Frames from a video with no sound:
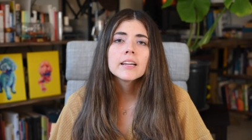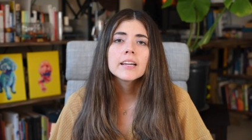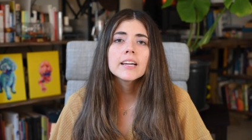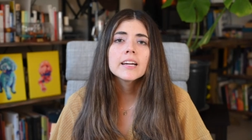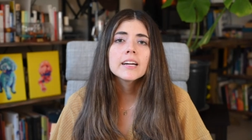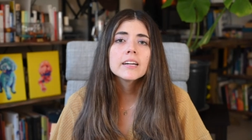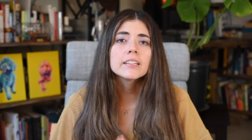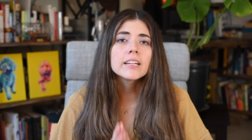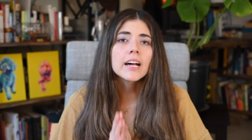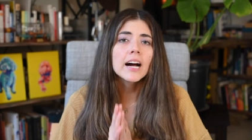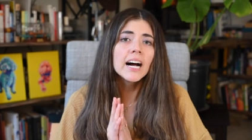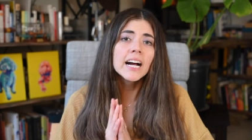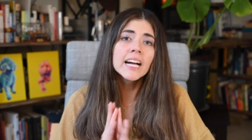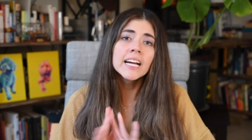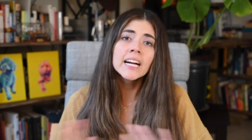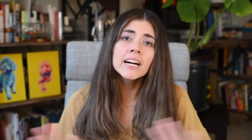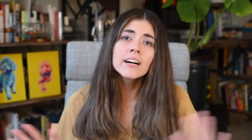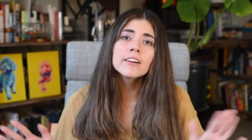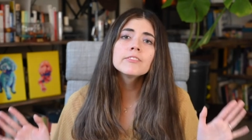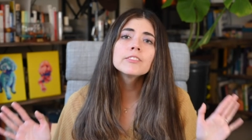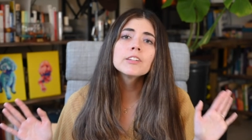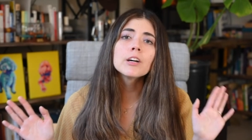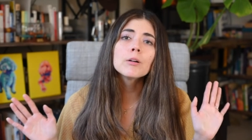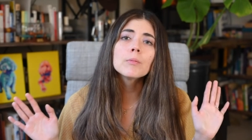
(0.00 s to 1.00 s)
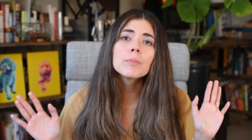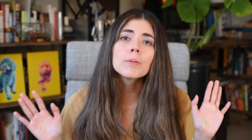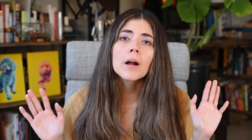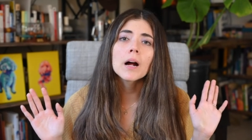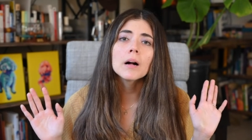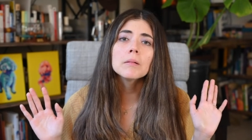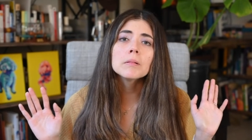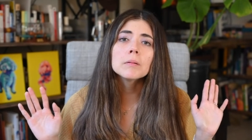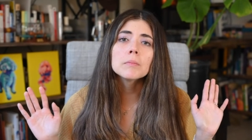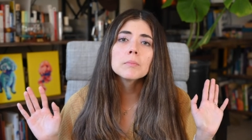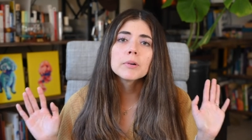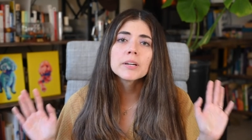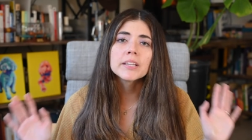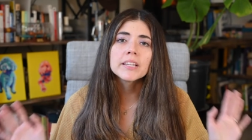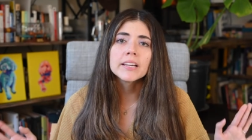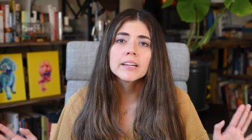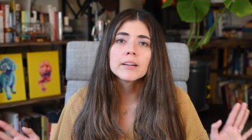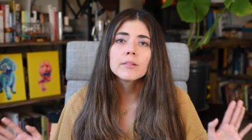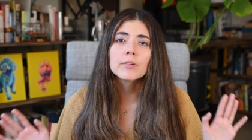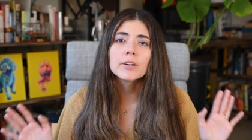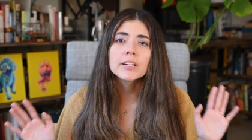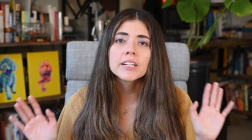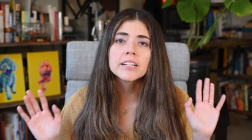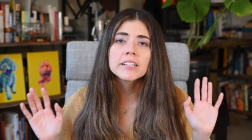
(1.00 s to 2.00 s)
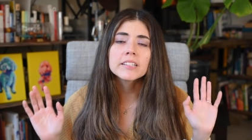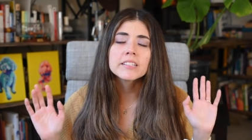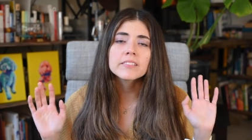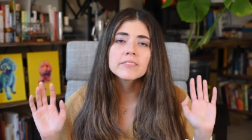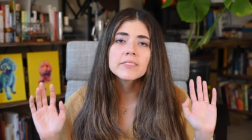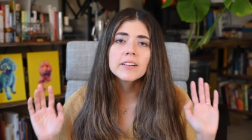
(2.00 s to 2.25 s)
and I have no problem with it when it's